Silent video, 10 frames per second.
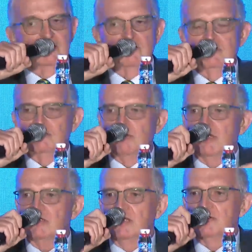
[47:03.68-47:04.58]
on the
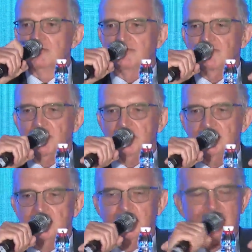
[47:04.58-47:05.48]
regulatory front,
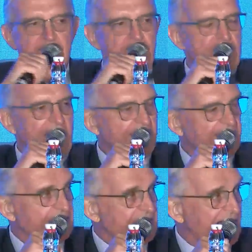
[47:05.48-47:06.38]
that's to
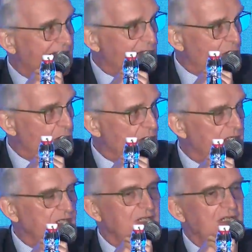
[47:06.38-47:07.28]
have the dialogue
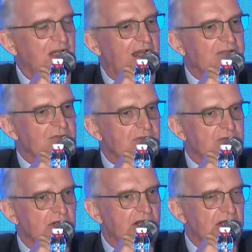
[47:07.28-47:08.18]
and to
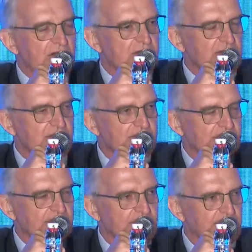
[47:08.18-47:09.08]
try and sort of,
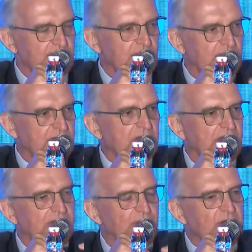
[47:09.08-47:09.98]

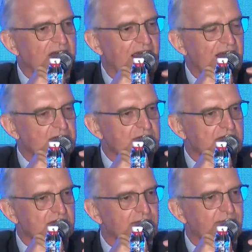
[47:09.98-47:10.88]
if we can,
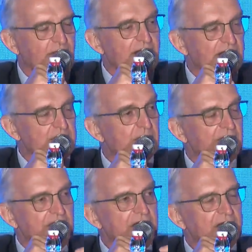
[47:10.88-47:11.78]
to frame
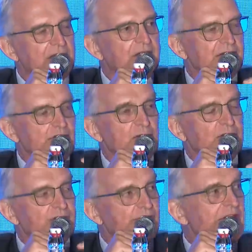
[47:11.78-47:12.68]
the
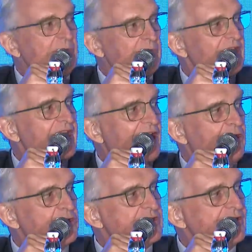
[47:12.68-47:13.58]
so-called the
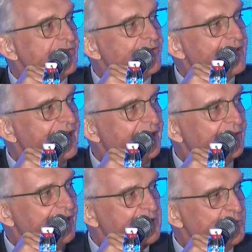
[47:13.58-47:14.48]
narrative and to get
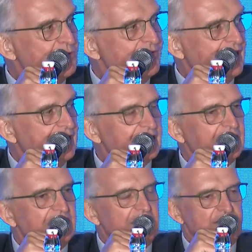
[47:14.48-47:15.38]
things moving in the
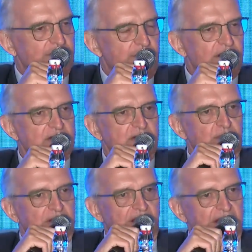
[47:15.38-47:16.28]
direction that
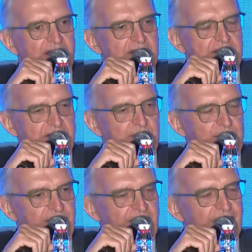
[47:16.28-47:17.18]
we'd like it to
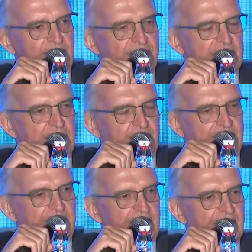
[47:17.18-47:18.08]
move in. For example,
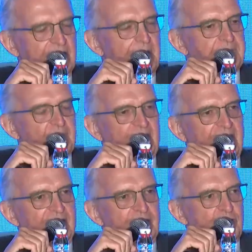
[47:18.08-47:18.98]

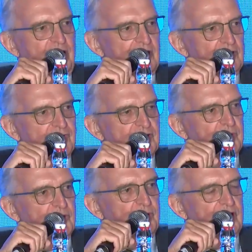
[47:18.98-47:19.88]
in the trade-offs
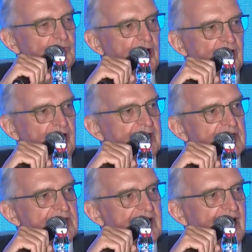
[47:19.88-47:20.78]
between
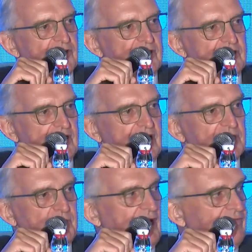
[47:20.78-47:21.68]
regulated taxis
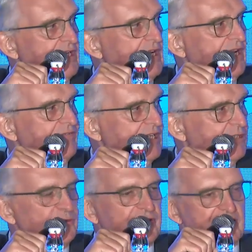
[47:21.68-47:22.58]
against private hire
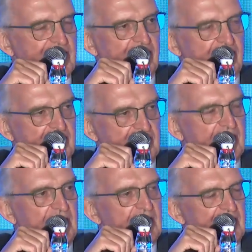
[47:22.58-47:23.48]
vehicles, this kind of thing. So
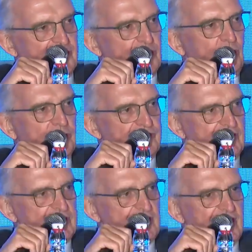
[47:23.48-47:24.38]
there's a
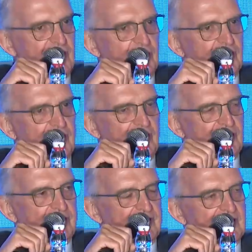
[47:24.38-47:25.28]
constant dialogue going
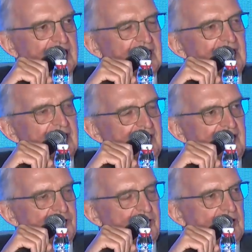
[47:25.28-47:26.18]
on, and
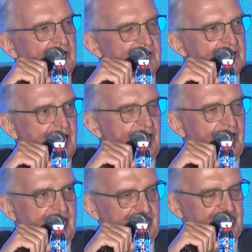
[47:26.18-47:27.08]
as you know, there's
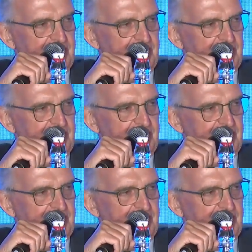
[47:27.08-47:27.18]
currently a